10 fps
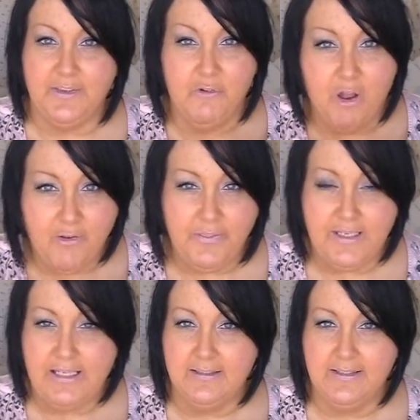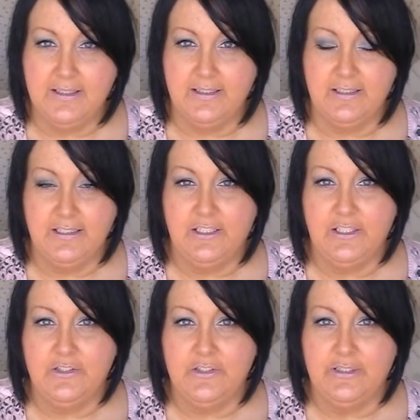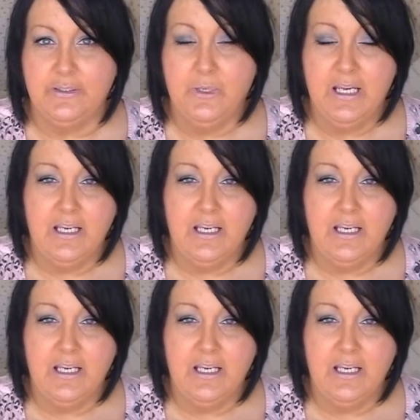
There are things that you can do,